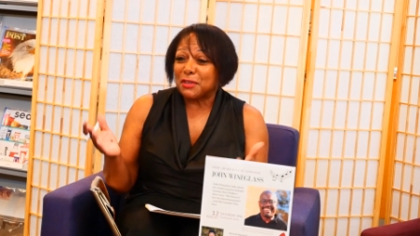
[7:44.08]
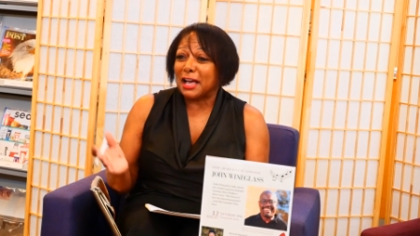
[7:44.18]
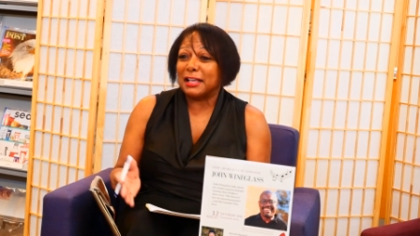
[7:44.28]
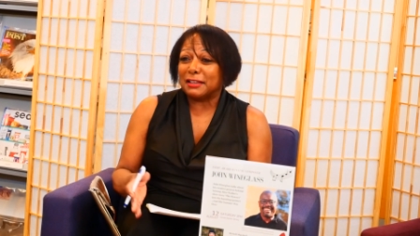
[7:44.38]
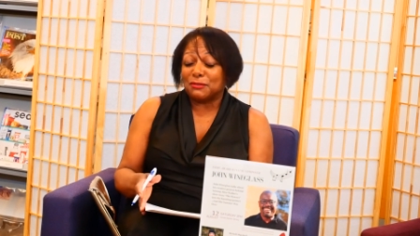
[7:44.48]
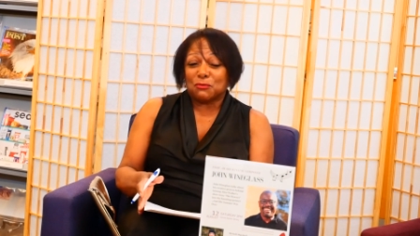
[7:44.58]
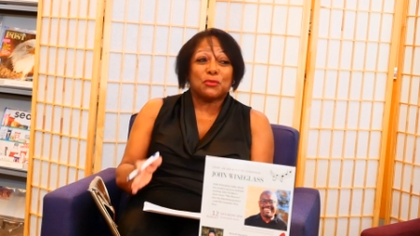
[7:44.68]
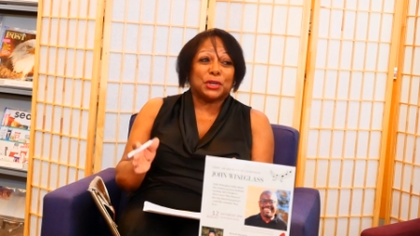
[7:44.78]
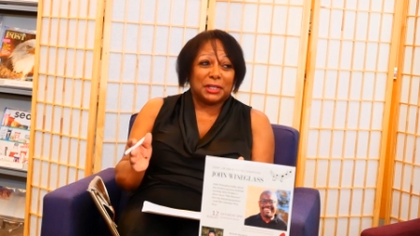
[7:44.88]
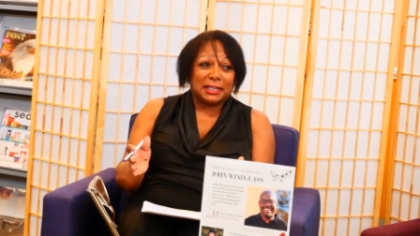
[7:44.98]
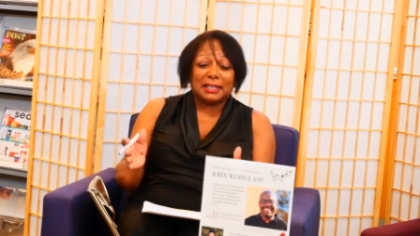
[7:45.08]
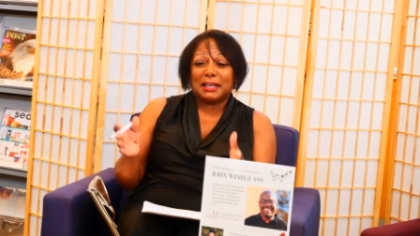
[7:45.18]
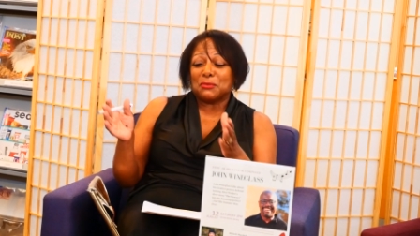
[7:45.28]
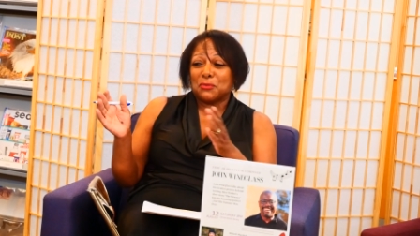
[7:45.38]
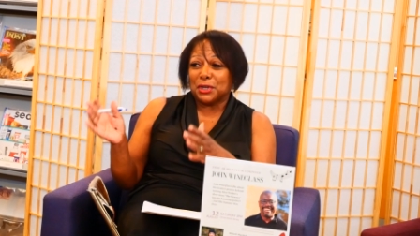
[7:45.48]
I really,
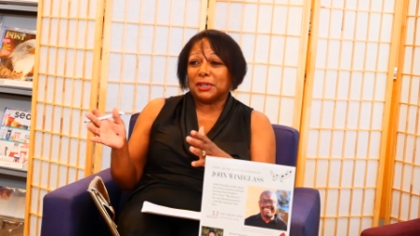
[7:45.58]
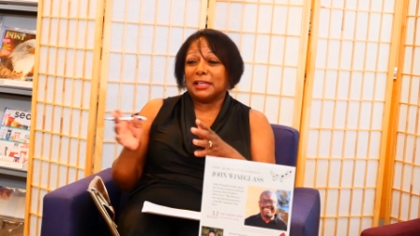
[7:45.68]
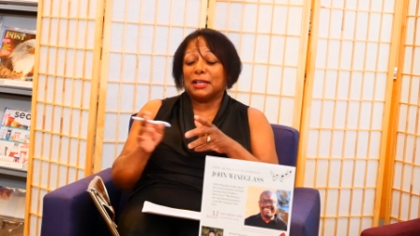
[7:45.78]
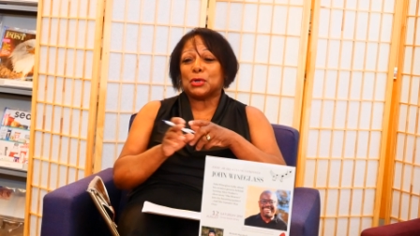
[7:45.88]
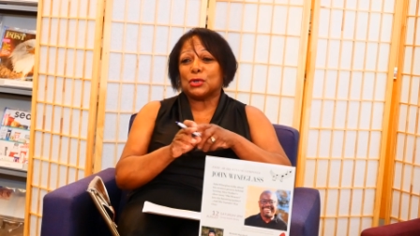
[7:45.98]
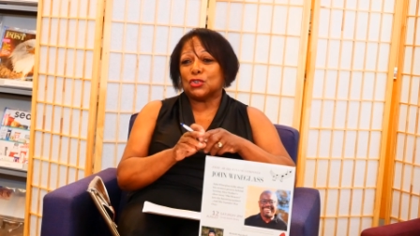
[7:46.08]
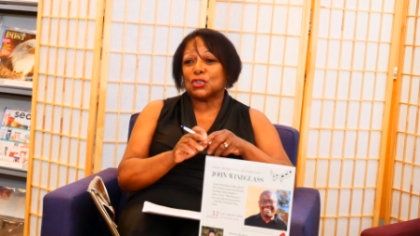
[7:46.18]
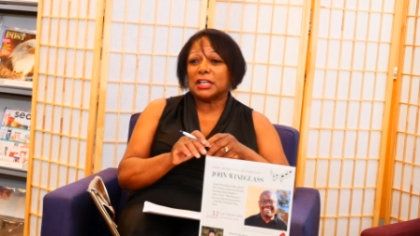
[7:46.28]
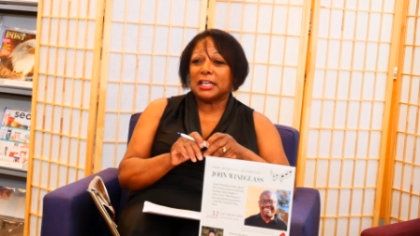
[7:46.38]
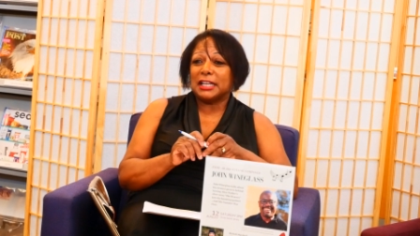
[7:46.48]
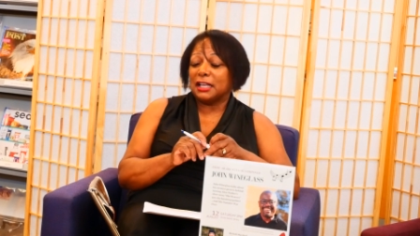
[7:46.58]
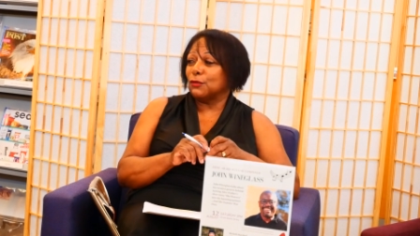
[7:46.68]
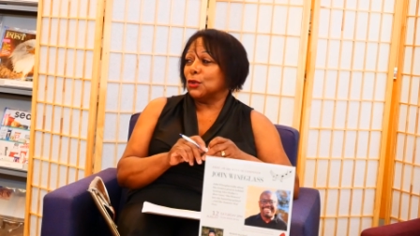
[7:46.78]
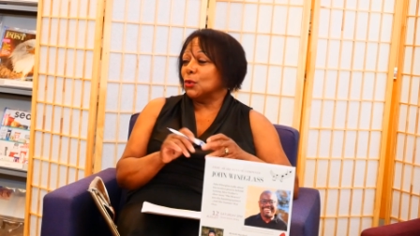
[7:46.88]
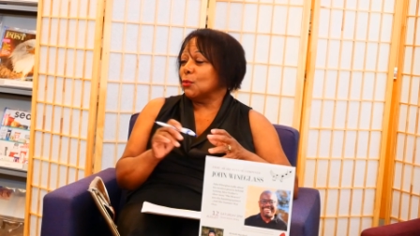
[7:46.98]
really urge any
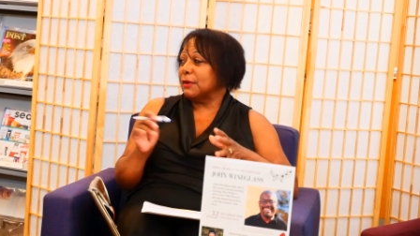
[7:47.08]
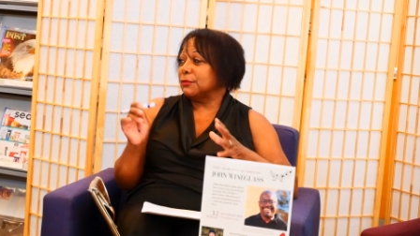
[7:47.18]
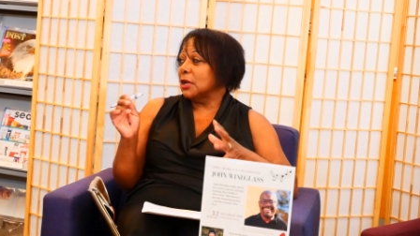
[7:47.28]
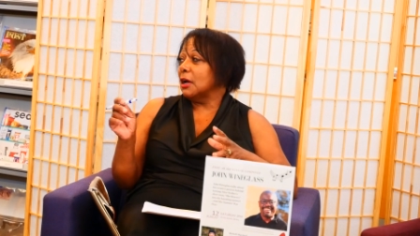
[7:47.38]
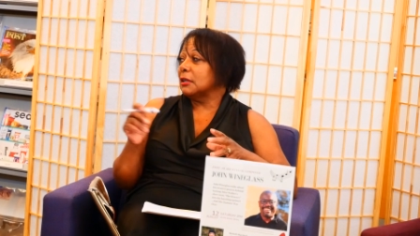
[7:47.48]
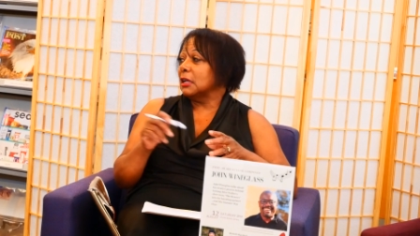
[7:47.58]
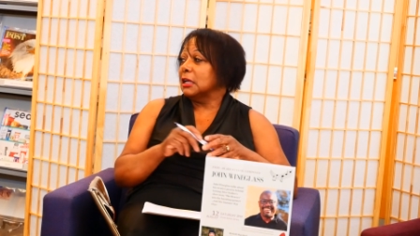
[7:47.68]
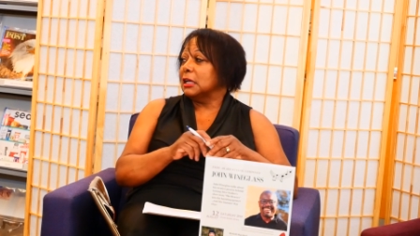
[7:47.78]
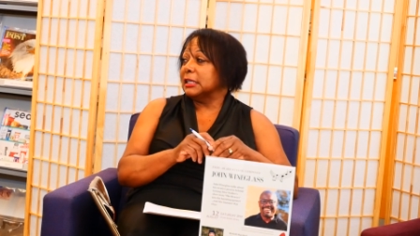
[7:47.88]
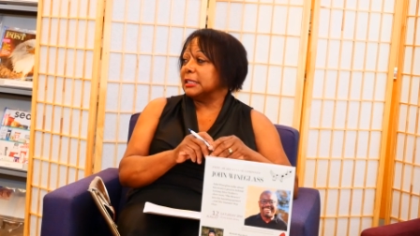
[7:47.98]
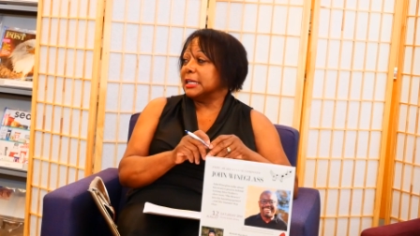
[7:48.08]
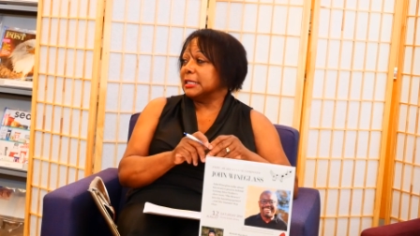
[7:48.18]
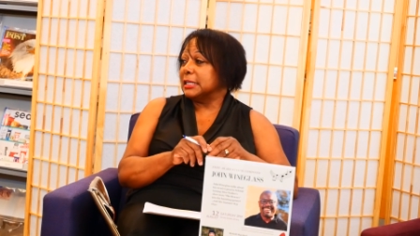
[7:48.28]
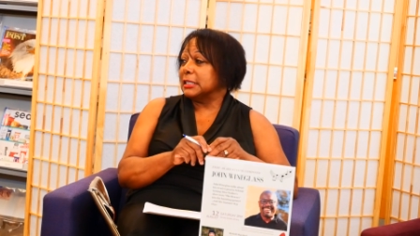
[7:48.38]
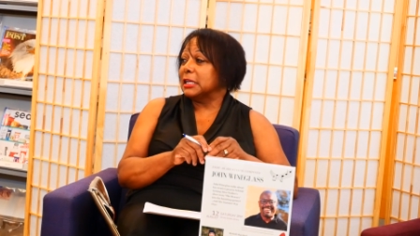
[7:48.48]
of you who have not
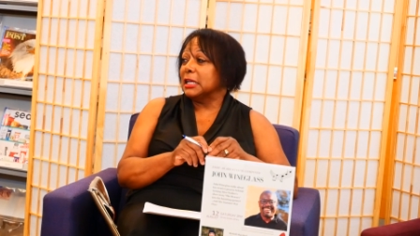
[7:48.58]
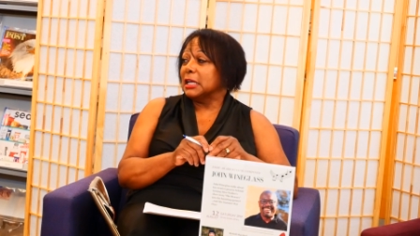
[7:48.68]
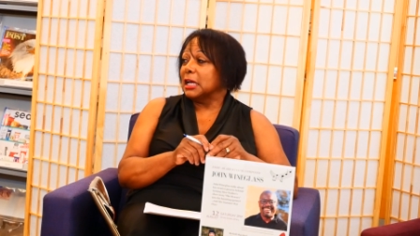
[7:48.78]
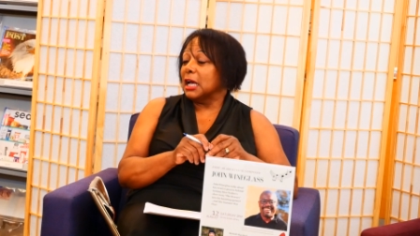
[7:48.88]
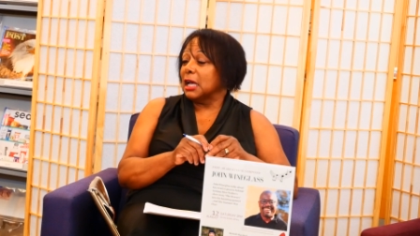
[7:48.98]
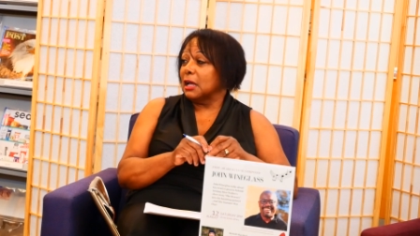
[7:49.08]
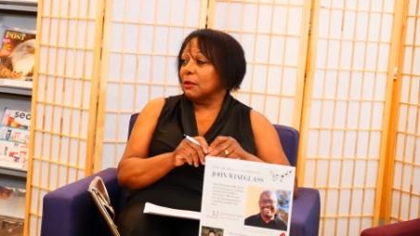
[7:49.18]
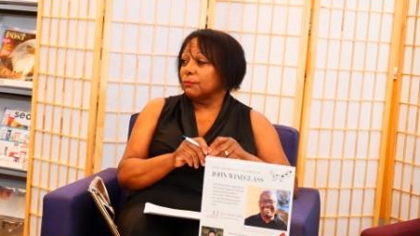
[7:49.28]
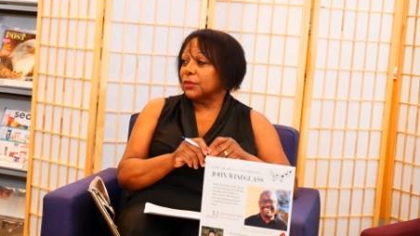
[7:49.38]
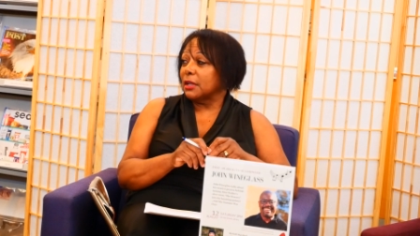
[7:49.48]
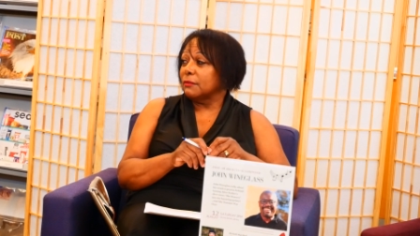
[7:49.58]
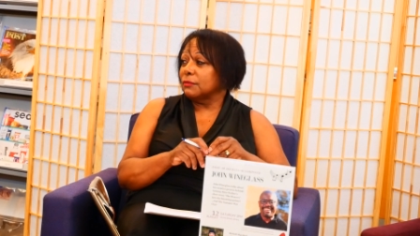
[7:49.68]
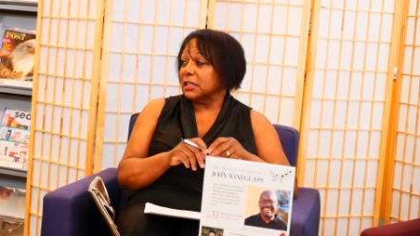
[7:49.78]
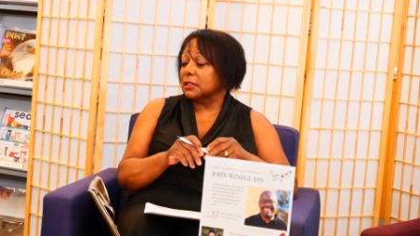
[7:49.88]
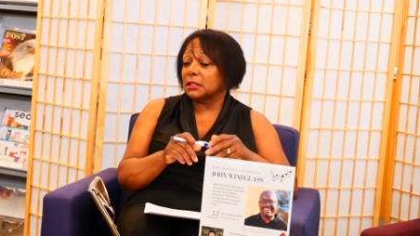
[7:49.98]
attended um,
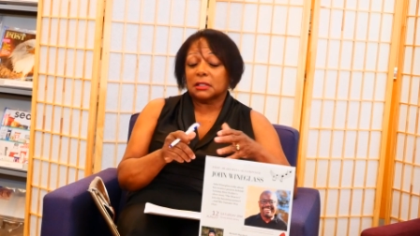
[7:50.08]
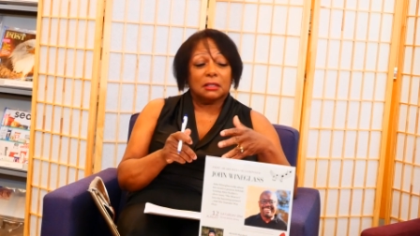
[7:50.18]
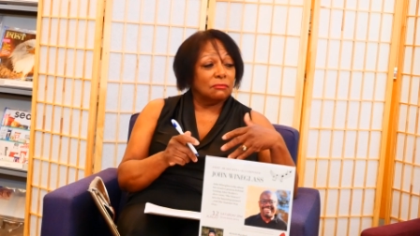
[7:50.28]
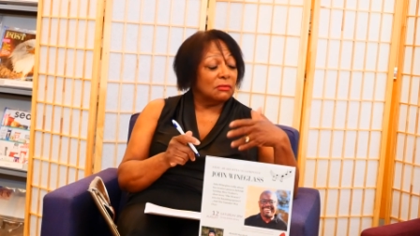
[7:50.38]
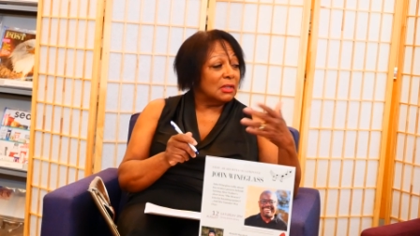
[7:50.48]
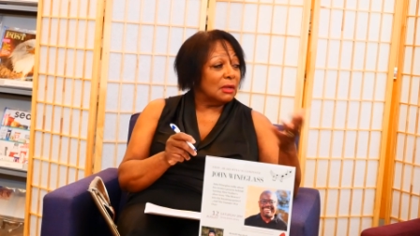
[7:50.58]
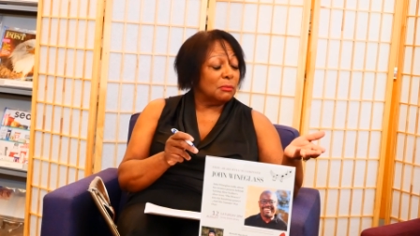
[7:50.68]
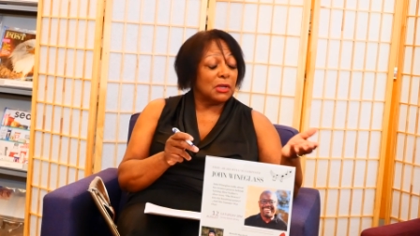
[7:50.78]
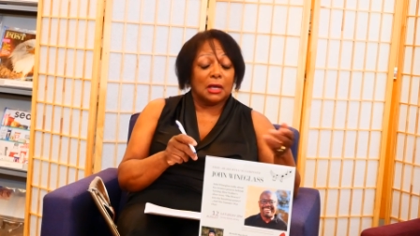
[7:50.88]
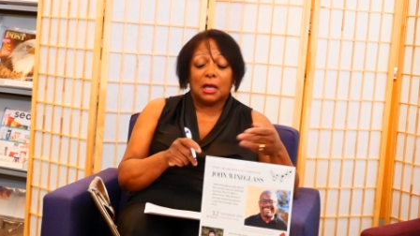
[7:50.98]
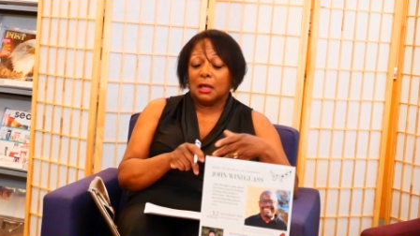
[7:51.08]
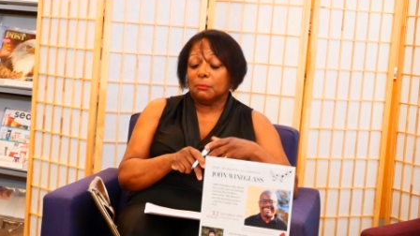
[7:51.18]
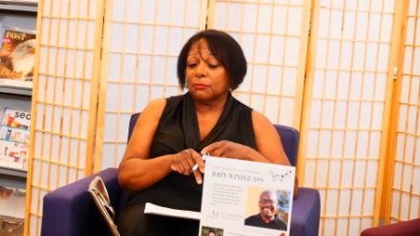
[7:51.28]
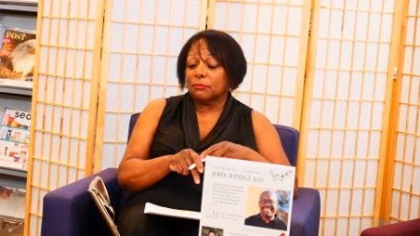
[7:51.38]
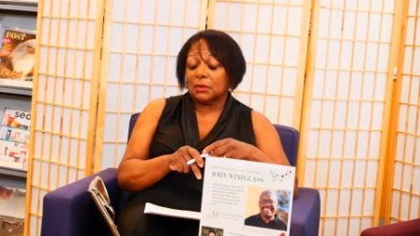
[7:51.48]
this
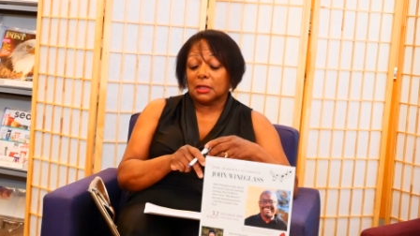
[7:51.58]
um,